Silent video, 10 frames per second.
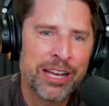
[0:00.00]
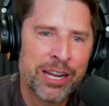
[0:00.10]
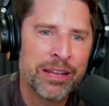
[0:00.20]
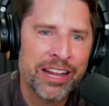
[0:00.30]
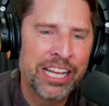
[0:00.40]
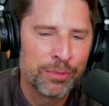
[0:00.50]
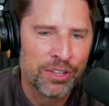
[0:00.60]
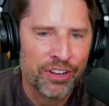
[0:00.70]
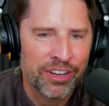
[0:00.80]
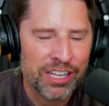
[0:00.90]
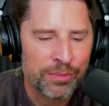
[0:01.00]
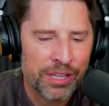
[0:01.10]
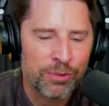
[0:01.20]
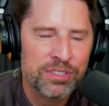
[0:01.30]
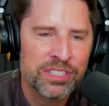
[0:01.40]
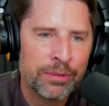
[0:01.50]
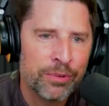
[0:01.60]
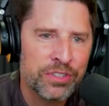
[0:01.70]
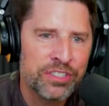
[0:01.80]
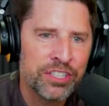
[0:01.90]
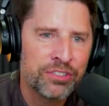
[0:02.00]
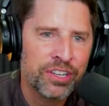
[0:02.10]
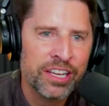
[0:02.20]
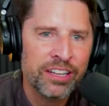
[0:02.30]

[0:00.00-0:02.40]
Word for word: I, and I come along and I'm like, what's the name of his teacher again?